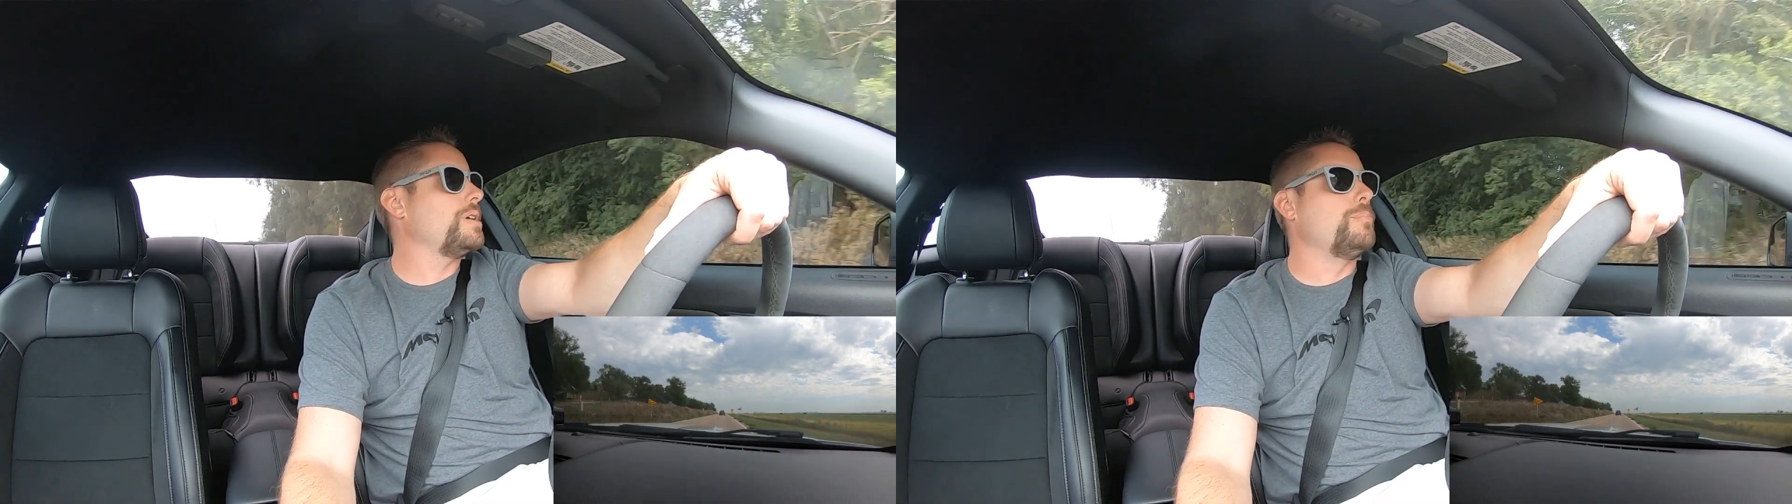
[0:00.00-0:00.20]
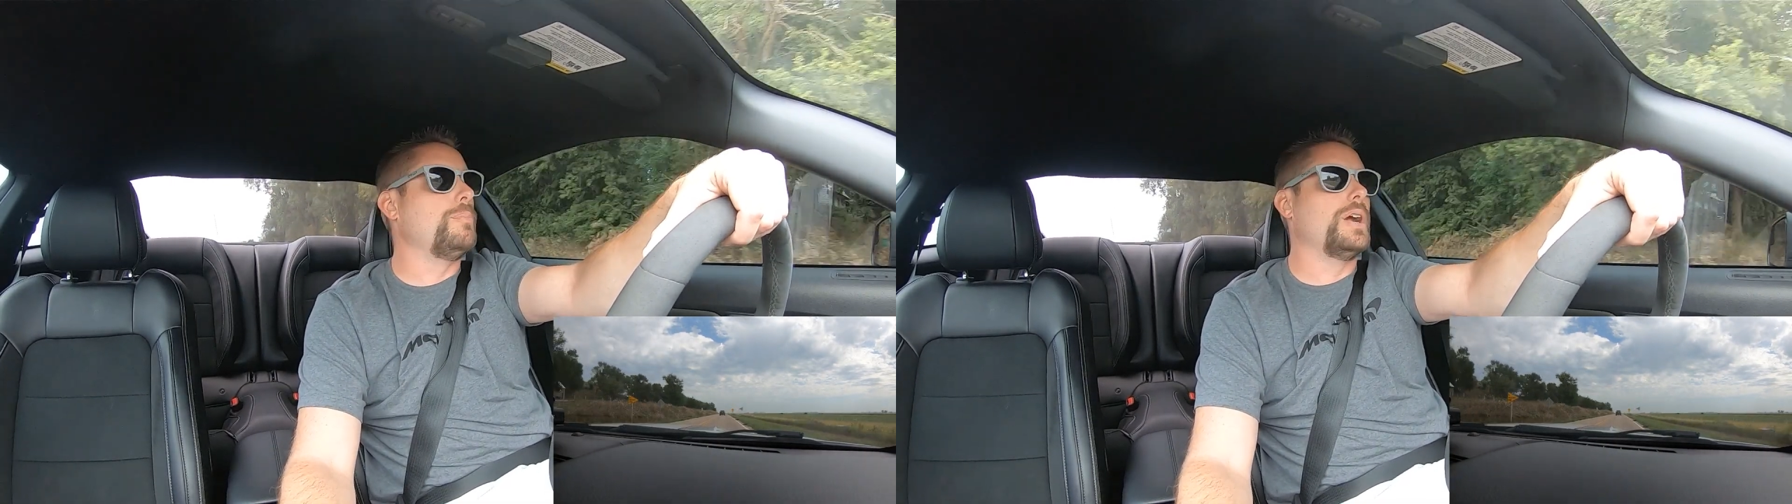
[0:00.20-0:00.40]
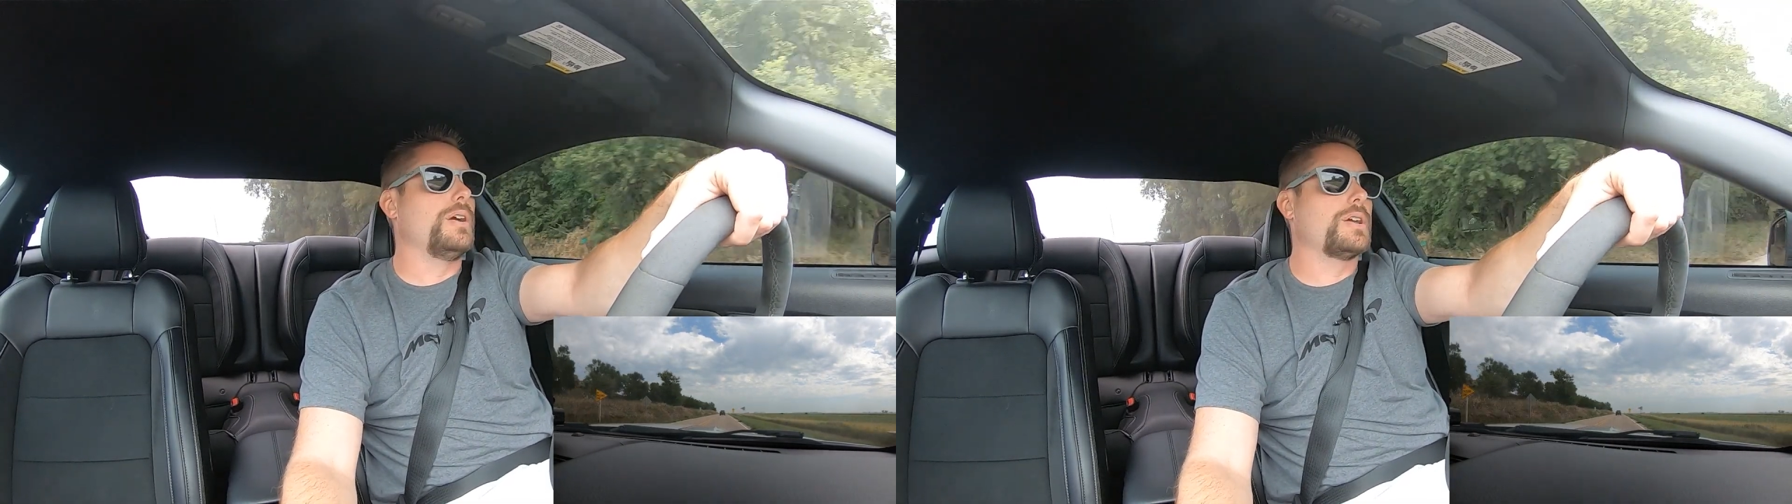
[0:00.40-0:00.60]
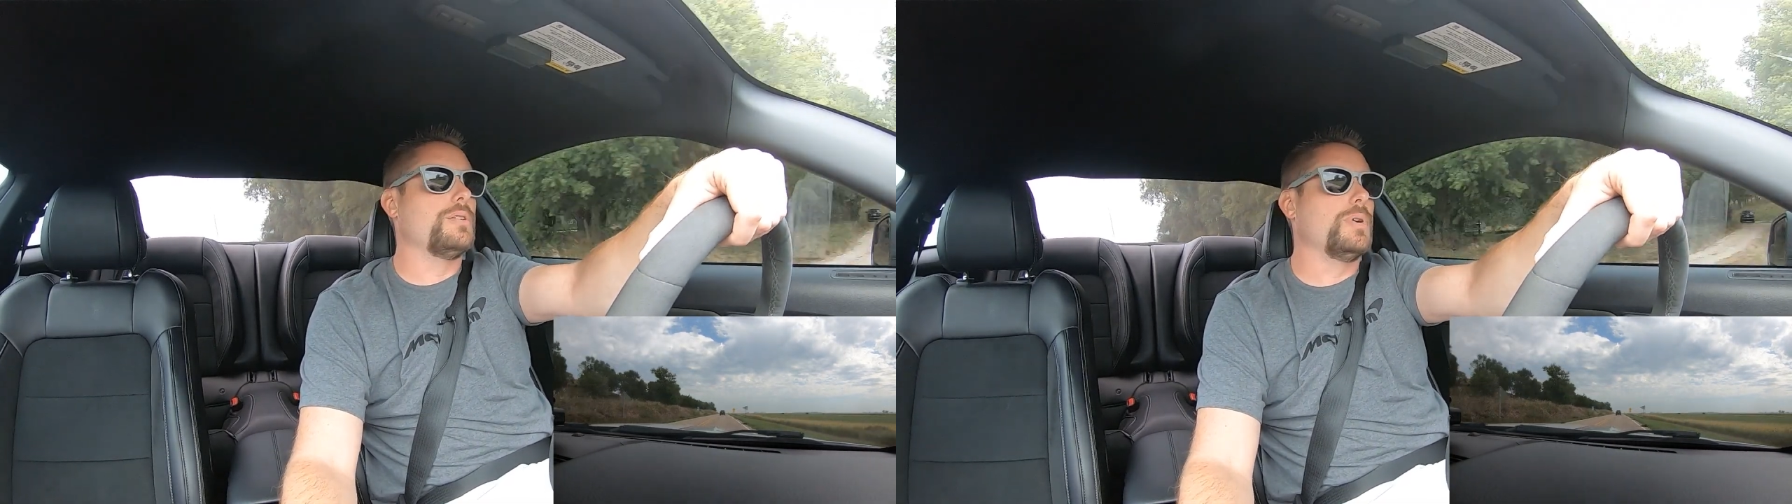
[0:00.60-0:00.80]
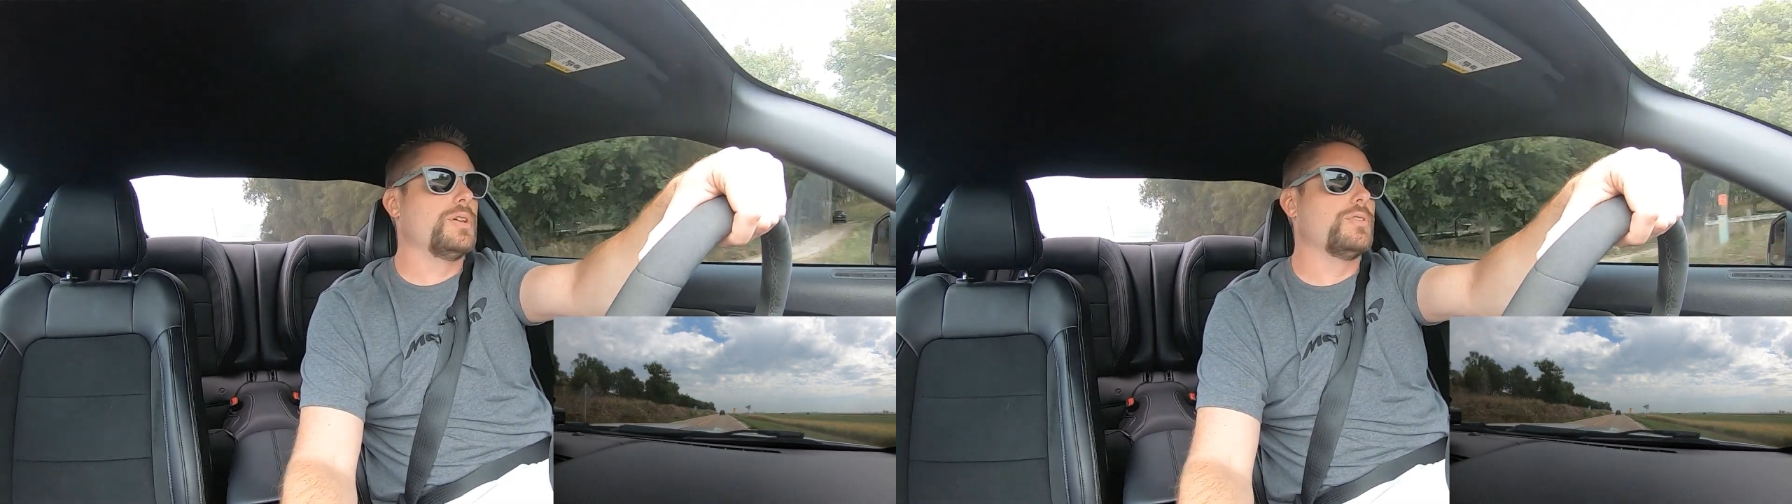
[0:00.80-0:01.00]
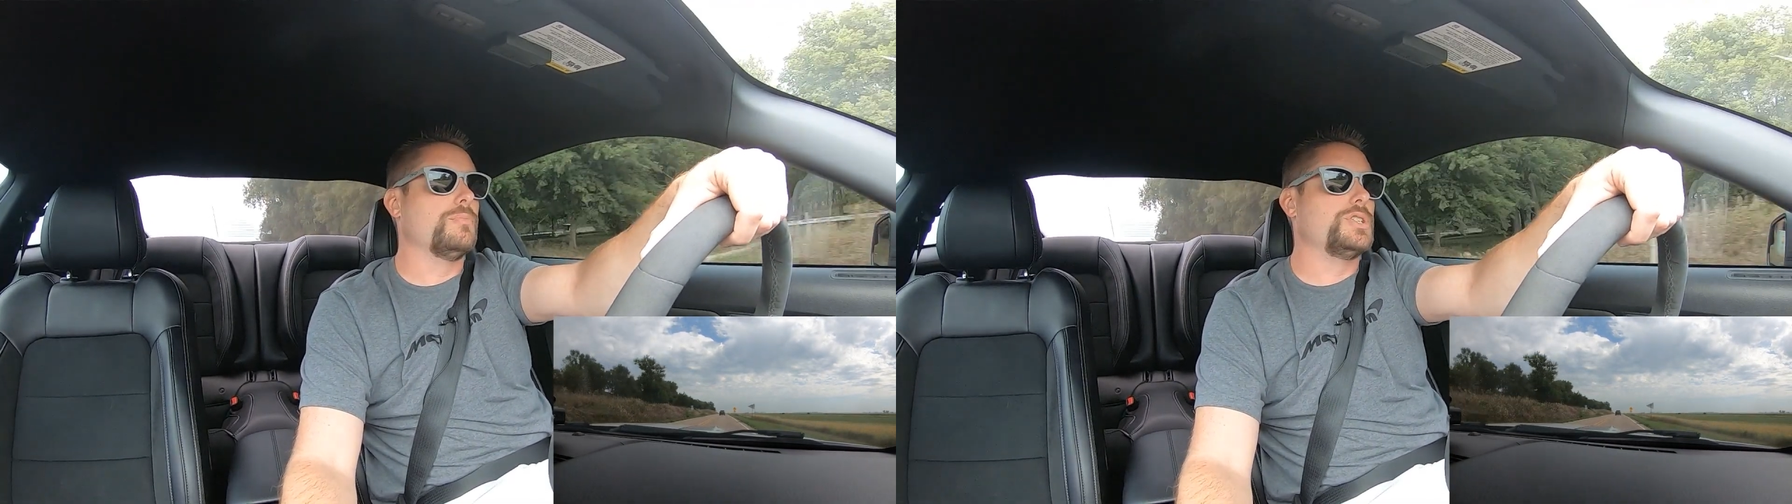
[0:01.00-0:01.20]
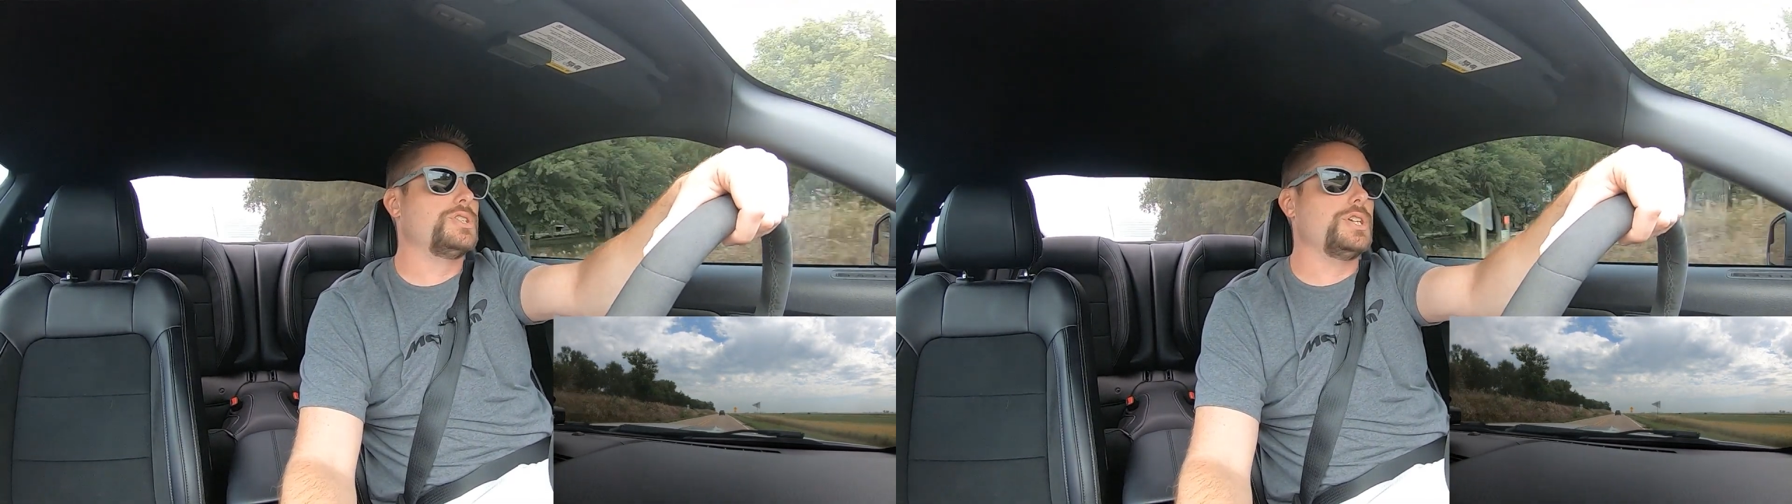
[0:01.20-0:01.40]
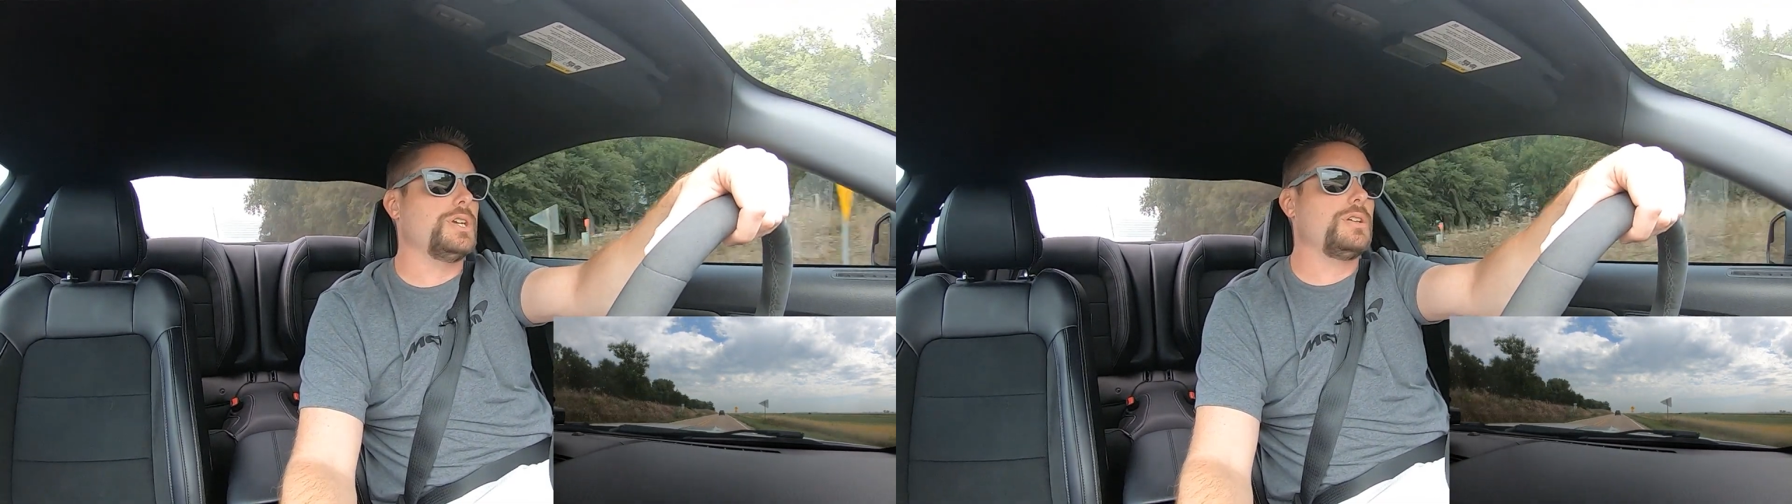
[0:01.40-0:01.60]
American muscle
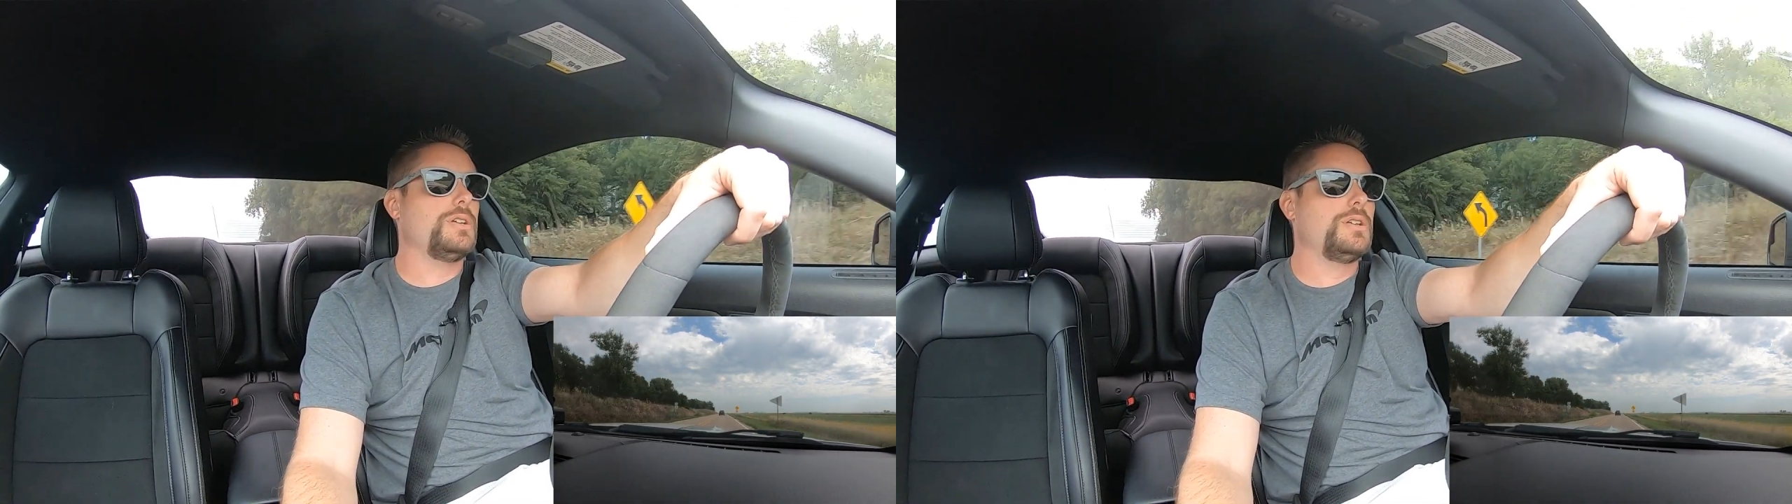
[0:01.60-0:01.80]
machine.